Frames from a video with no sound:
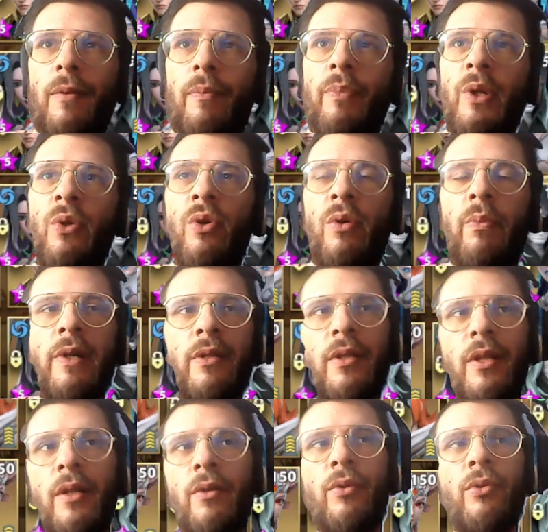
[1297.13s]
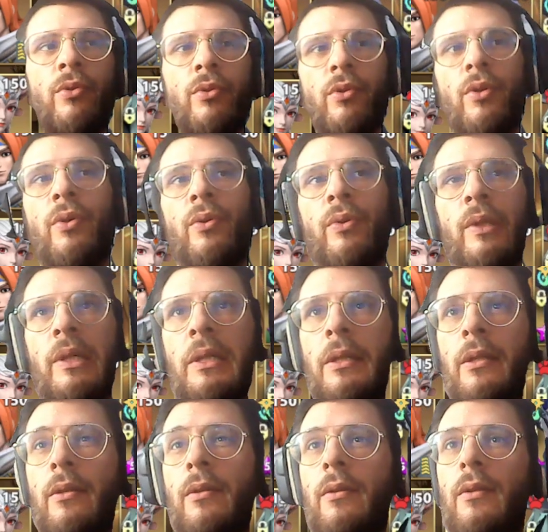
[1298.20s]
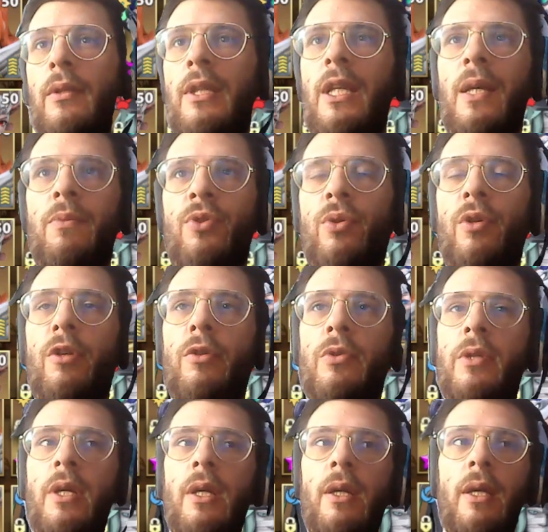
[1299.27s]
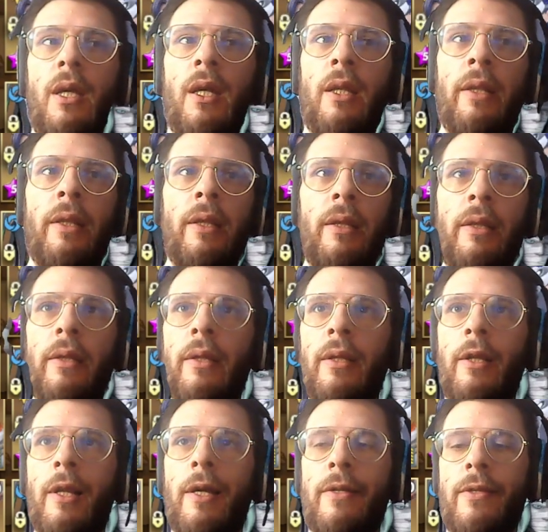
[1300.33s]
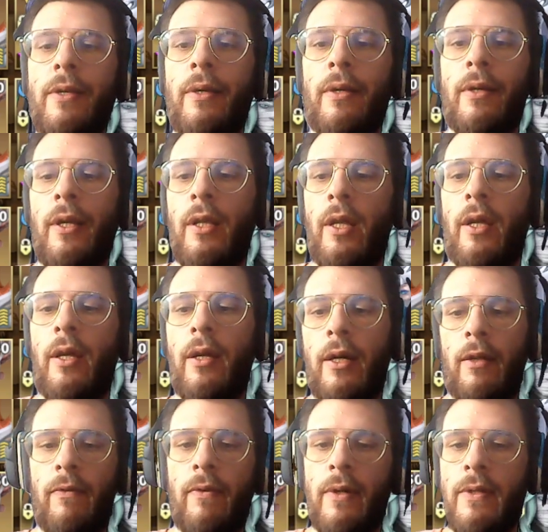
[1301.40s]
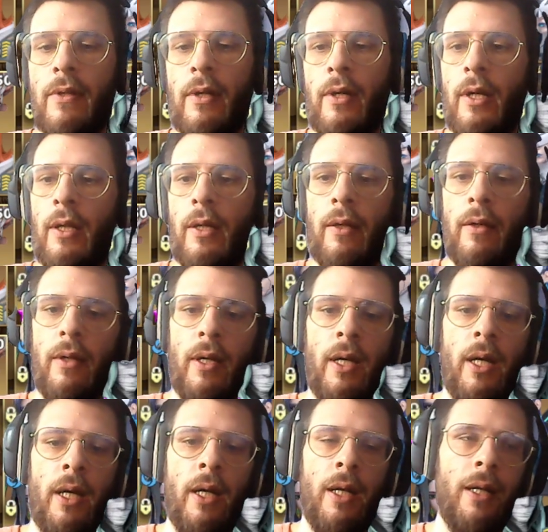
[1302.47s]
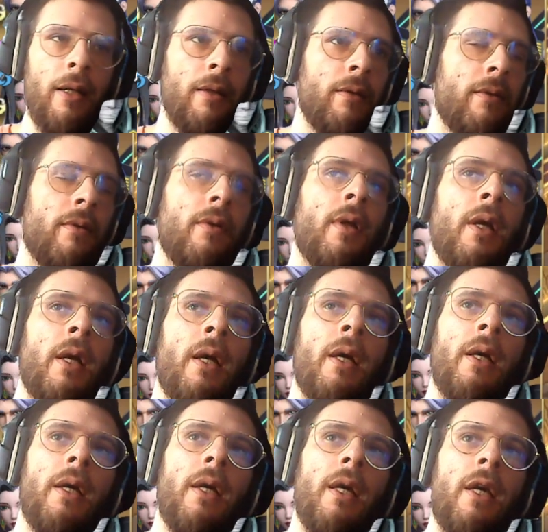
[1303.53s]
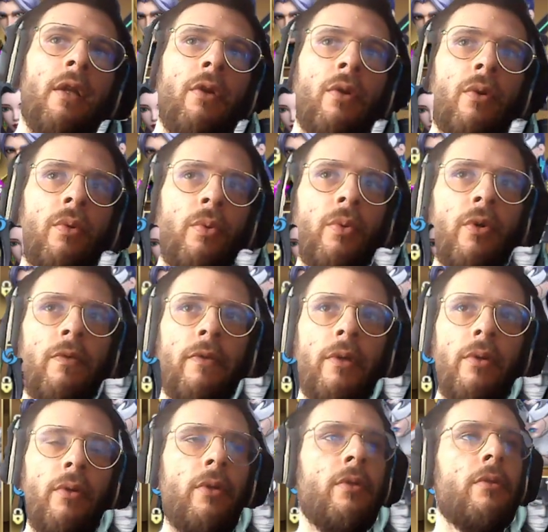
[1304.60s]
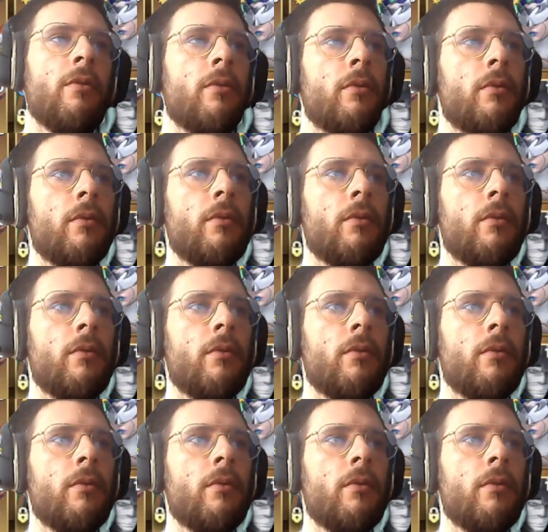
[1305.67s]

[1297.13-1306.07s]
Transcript: Put your best echoes on the teams you're using in Classic Arena, Advanced Arena, and in your Dwarven Ruins.